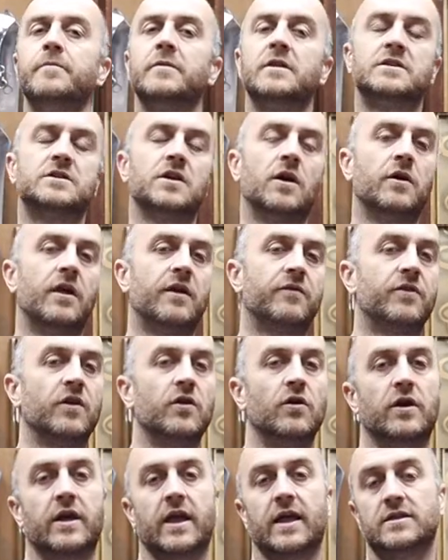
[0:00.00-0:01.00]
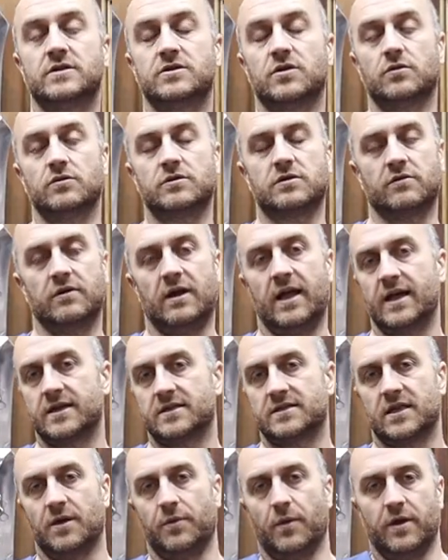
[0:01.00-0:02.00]
So if they're not getting told to
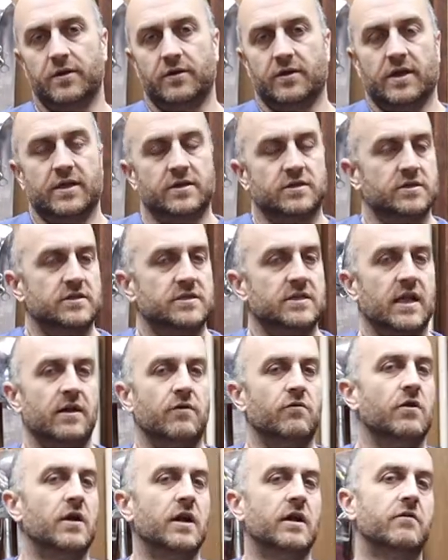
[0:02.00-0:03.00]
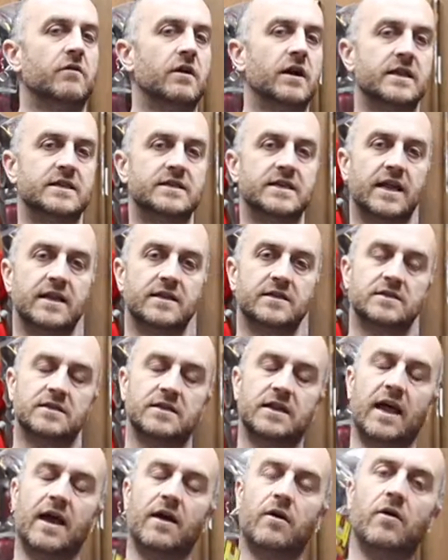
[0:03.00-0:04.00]
relax, they won't. They'll just stay really, really
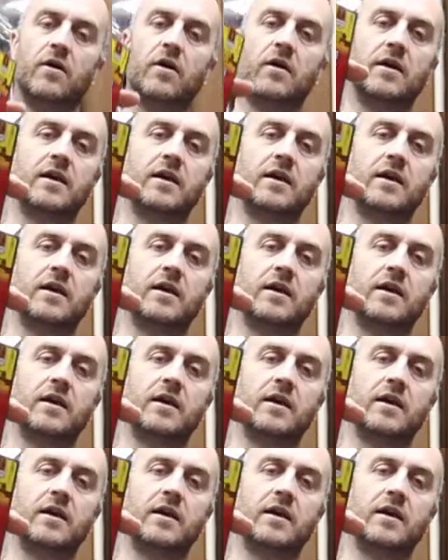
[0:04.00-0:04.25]
tense. Now,